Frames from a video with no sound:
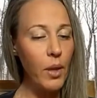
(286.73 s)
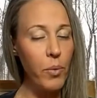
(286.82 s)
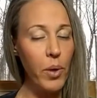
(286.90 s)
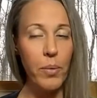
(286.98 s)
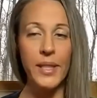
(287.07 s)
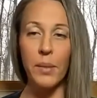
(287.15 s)

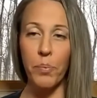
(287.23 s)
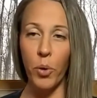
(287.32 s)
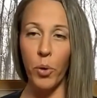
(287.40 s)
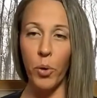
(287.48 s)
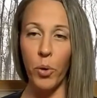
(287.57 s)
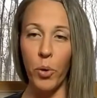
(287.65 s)
where we
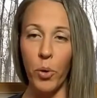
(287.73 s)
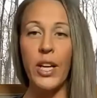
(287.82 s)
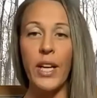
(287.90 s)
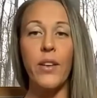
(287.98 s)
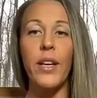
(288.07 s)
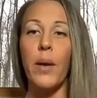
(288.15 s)
supported each
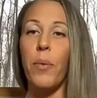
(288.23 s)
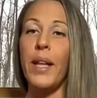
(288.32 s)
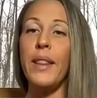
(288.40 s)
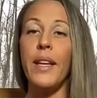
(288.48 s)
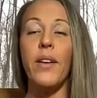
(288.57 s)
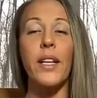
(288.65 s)
other. And I went
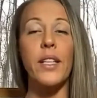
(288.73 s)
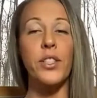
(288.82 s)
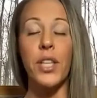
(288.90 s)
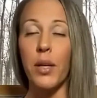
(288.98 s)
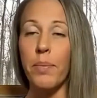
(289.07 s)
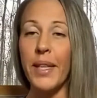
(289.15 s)
in there and I
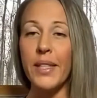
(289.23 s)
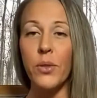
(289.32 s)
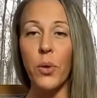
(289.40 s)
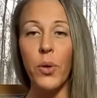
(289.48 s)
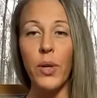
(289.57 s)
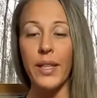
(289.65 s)
shared my
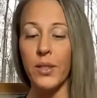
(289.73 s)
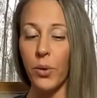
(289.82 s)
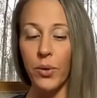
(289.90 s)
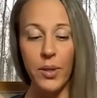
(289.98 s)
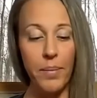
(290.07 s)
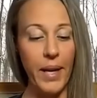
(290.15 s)
story. I
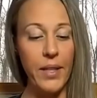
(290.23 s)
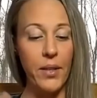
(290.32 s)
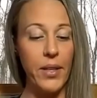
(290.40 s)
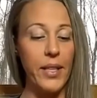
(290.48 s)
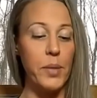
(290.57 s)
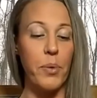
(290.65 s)
told them
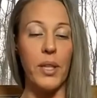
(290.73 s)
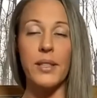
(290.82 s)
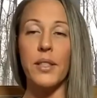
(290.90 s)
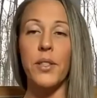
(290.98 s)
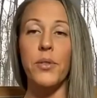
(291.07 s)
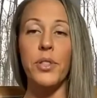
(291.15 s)
underage
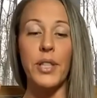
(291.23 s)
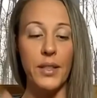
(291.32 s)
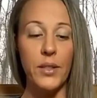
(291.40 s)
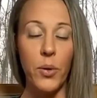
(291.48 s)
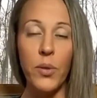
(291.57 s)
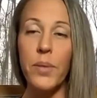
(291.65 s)
prostitution. I
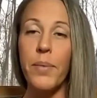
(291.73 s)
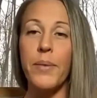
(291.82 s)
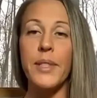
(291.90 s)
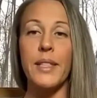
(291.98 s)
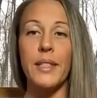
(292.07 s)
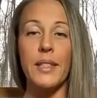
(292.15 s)
told them I
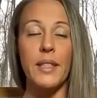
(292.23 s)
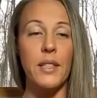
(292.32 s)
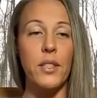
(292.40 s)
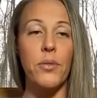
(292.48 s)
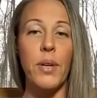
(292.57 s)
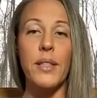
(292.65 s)
was addicted
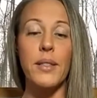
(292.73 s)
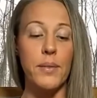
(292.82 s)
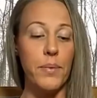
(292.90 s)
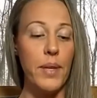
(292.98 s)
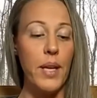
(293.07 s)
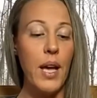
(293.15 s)
to
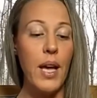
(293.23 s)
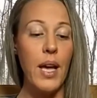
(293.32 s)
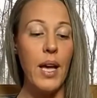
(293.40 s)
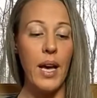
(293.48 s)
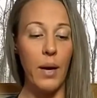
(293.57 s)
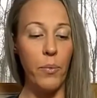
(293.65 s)
drugs
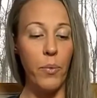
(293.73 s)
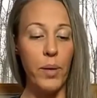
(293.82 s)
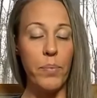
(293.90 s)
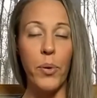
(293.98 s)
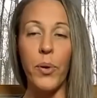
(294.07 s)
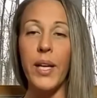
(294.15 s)
at
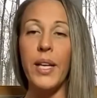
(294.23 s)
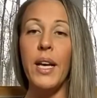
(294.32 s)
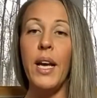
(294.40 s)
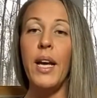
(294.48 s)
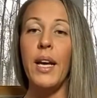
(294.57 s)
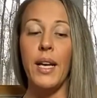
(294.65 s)
one point.
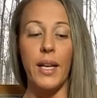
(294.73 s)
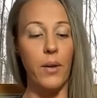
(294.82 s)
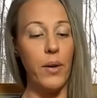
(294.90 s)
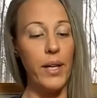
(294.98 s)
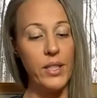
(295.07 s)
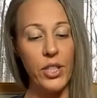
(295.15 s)
And
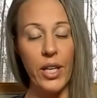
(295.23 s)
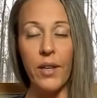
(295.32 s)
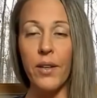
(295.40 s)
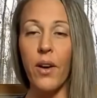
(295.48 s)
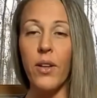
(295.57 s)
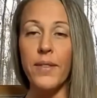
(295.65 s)
I
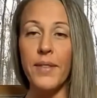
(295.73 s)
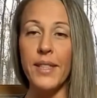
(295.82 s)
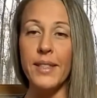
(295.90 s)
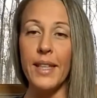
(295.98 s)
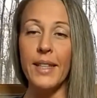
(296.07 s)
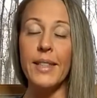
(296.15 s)
shared all of
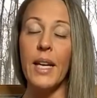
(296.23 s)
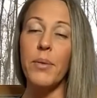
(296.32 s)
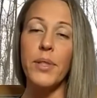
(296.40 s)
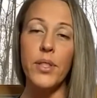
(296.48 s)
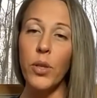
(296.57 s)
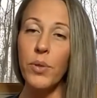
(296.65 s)
these things that I
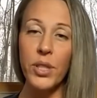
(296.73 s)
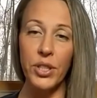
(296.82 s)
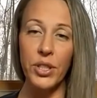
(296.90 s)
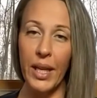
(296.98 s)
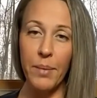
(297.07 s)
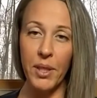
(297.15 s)
was so
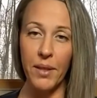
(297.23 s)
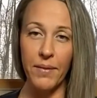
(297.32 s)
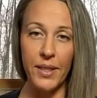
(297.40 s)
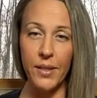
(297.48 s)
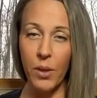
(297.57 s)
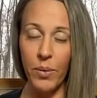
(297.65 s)
ashamed of
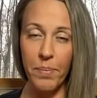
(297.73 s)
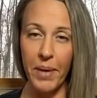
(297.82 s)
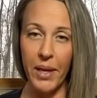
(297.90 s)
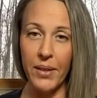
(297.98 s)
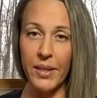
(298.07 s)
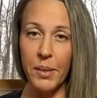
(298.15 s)
and so
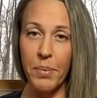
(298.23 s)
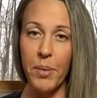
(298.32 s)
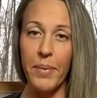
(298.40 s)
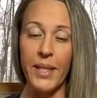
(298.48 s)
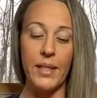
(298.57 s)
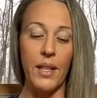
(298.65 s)
embarrassed about
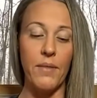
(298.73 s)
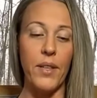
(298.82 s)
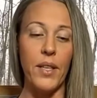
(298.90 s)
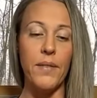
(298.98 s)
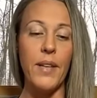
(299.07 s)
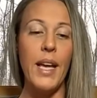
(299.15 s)
myself
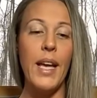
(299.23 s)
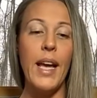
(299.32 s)
of,